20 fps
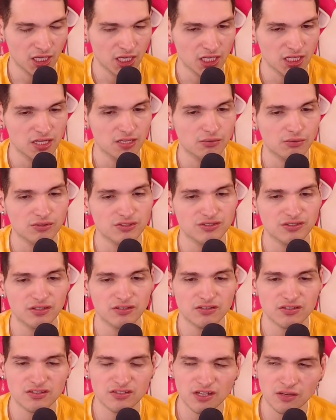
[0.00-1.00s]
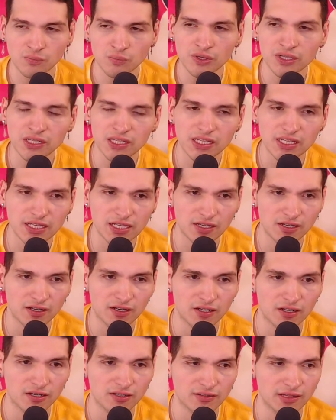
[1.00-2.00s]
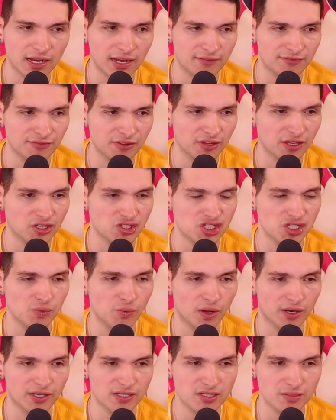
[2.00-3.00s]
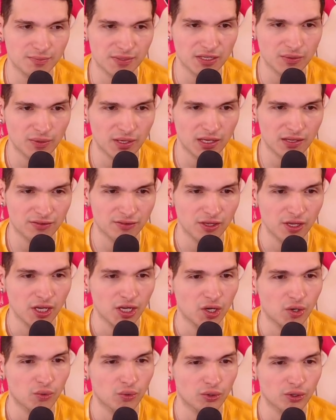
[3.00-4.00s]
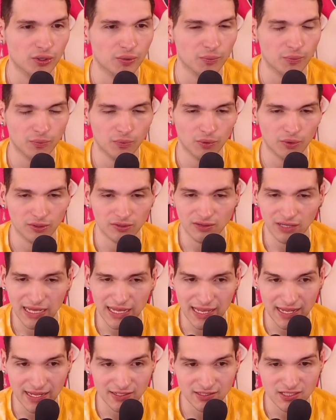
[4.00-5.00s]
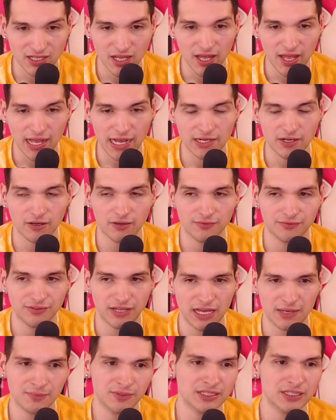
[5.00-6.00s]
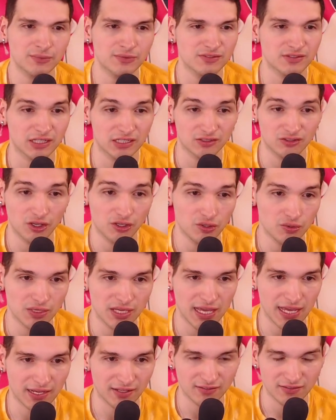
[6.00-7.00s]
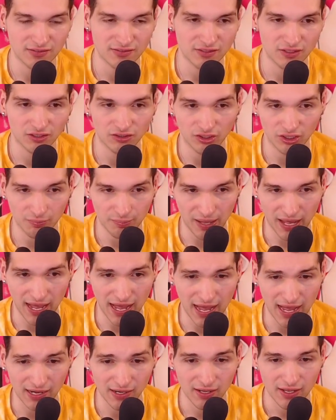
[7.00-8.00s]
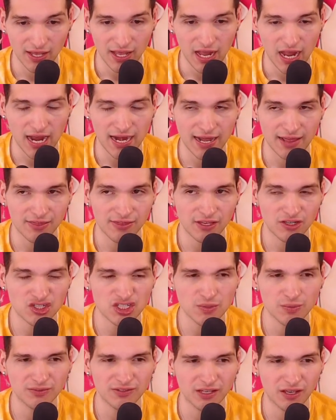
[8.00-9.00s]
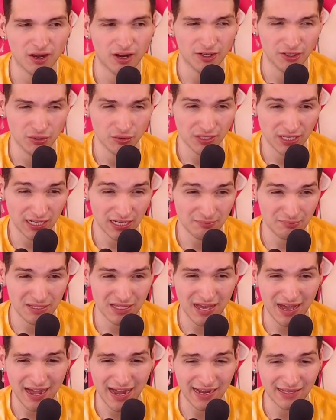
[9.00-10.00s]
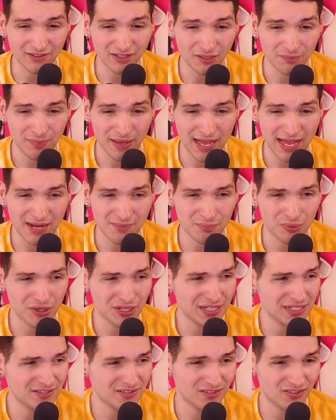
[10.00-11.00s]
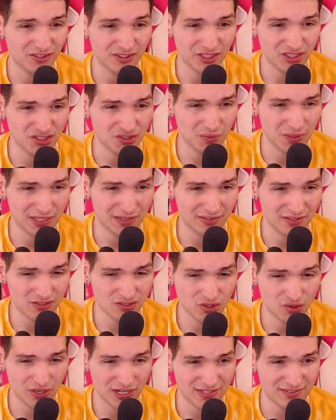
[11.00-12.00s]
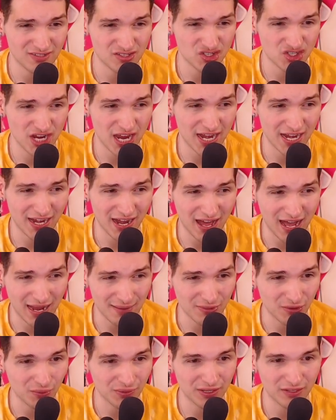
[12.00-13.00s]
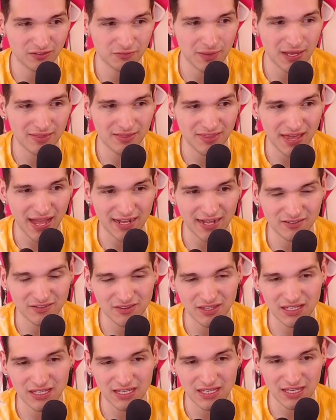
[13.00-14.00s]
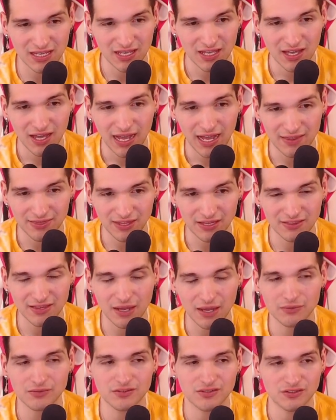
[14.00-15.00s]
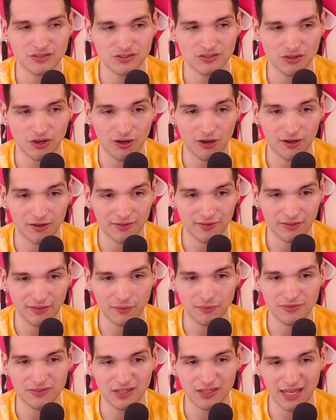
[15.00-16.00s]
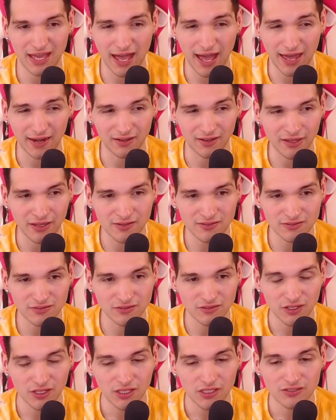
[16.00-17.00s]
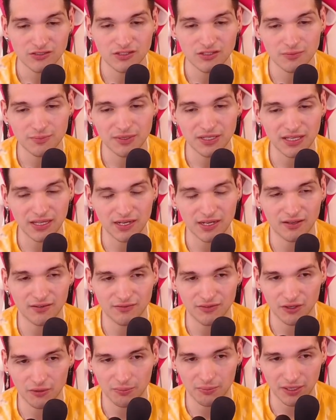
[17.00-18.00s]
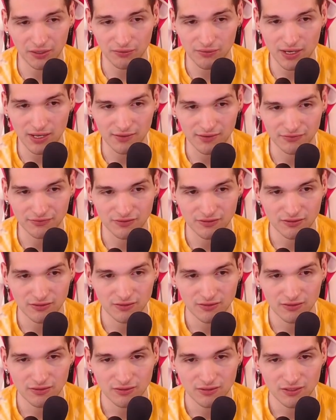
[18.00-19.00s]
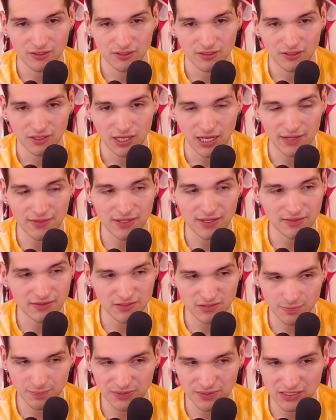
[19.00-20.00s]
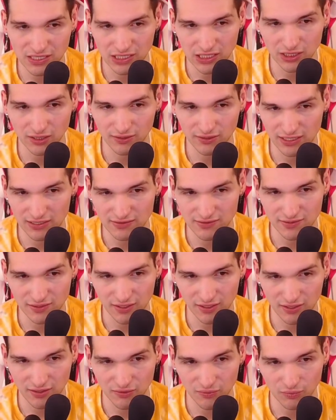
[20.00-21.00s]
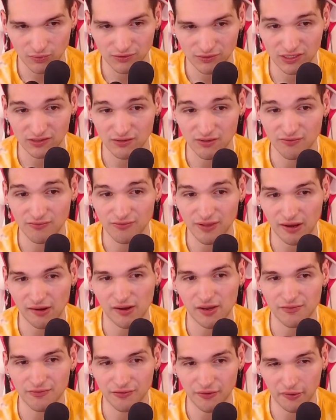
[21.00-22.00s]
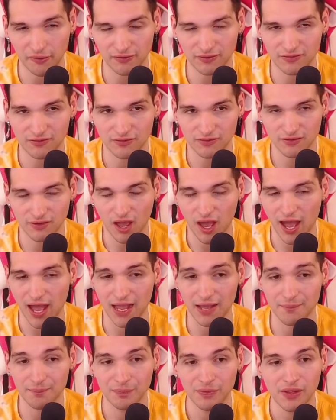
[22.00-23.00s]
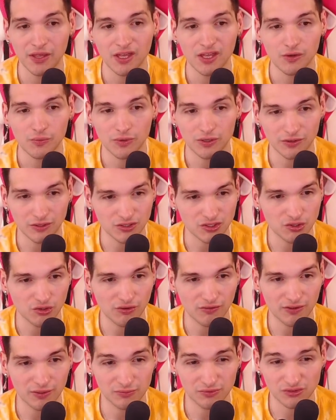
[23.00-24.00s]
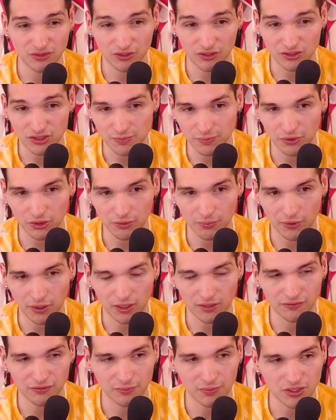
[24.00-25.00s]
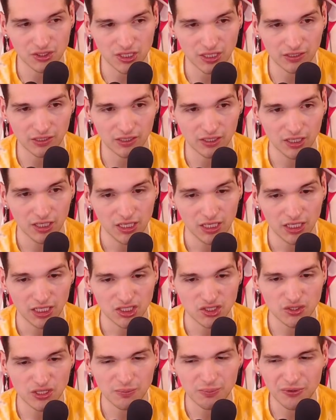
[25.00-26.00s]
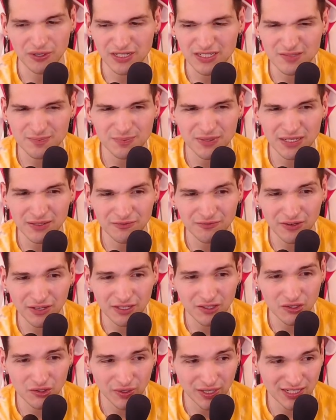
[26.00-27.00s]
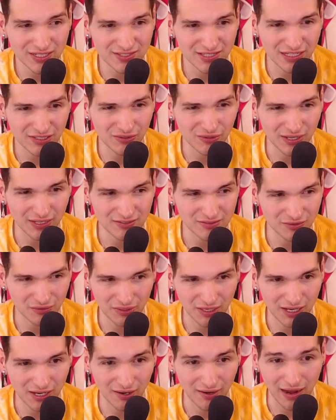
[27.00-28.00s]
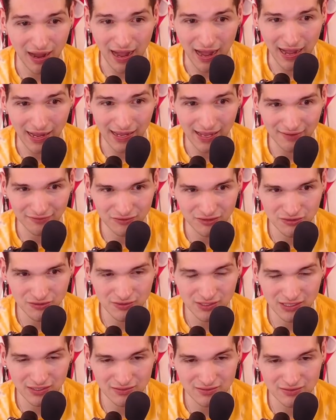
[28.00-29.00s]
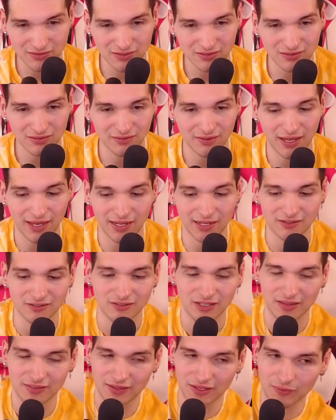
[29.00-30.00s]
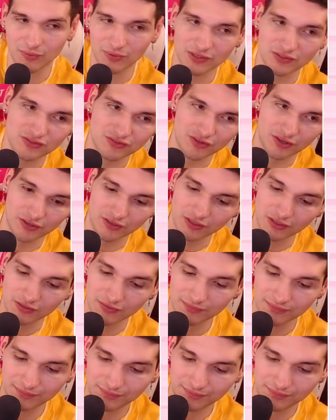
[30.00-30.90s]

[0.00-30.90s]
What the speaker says: There's someone here that I feel like she wanted to be with or liked, and her family was like, no, you can't, because it's going to look bad. And I think she was like, are you kidding me? I look bad. Britney is literally doing this crazy shit and I'm the one that looks bad. That's the key. I think that was the start. I think that was the catalyst to the beginning of their big rift. I think this particular incident was like the very first time where the two of them started to pull apart from each other. Because she's like, Britney's being fucking crazy and you guys don't care. I have to do this. That's, I think, where it started.